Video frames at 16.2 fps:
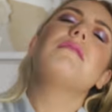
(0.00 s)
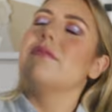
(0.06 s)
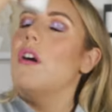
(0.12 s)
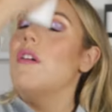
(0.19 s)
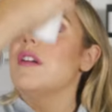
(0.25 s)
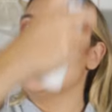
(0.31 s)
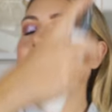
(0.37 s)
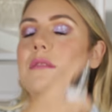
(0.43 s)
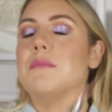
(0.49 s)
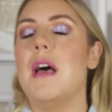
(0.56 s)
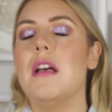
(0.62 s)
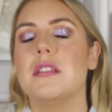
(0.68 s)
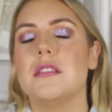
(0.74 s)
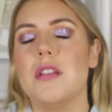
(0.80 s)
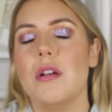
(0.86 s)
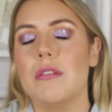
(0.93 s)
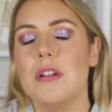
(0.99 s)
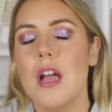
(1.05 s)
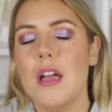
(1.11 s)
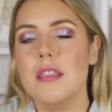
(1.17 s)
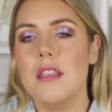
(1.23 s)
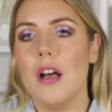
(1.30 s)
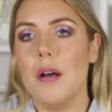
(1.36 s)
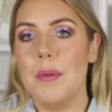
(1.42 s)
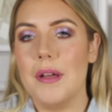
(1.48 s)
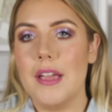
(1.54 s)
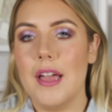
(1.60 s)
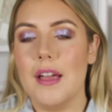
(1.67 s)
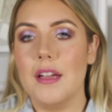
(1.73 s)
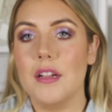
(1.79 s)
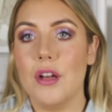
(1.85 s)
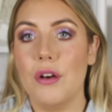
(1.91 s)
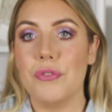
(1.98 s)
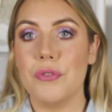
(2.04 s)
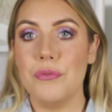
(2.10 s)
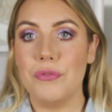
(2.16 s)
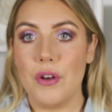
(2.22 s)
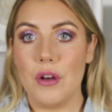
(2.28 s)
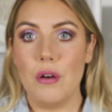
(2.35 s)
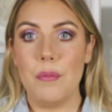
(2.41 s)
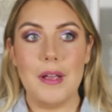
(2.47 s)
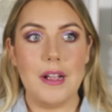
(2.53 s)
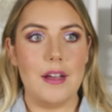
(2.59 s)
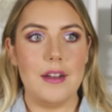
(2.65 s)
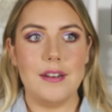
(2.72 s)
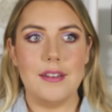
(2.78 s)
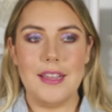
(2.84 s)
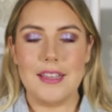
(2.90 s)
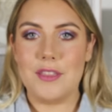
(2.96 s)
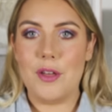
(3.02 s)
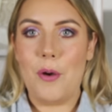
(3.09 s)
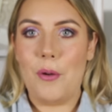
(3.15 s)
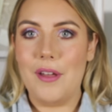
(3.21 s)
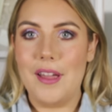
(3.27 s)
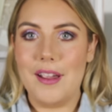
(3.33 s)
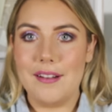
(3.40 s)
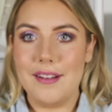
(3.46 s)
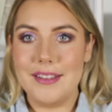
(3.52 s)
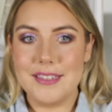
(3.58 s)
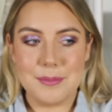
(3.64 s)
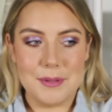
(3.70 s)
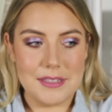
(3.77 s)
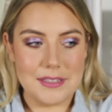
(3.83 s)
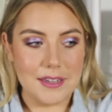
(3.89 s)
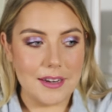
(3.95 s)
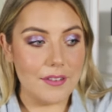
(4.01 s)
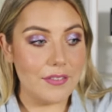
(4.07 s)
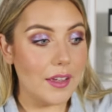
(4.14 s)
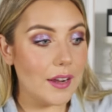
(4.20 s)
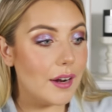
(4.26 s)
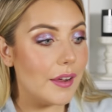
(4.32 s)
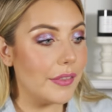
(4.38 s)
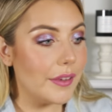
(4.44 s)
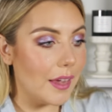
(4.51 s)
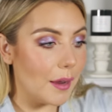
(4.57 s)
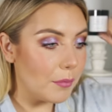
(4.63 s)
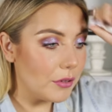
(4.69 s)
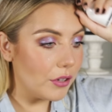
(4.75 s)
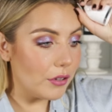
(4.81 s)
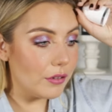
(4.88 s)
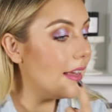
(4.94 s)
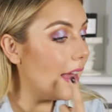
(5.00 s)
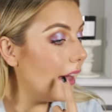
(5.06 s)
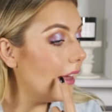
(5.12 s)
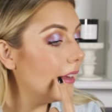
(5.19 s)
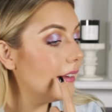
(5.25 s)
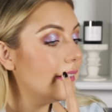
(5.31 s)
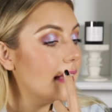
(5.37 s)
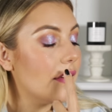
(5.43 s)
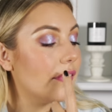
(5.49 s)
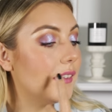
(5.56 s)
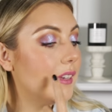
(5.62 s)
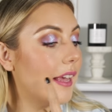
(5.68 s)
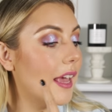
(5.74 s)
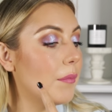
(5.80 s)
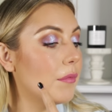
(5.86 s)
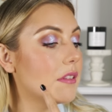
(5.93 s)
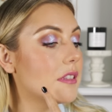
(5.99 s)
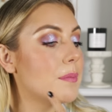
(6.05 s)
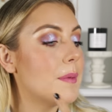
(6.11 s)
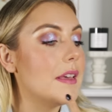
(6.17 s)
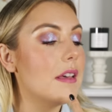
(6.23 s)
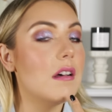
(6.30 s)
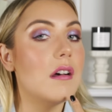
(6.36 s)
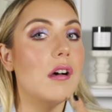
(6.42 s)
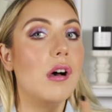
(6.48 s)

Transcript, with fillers: Oh, it smells so good though, but yeah, go from, oh my god, like the whole area has missed it. I feel like I got the camera too. Yeah, it definitely camel spit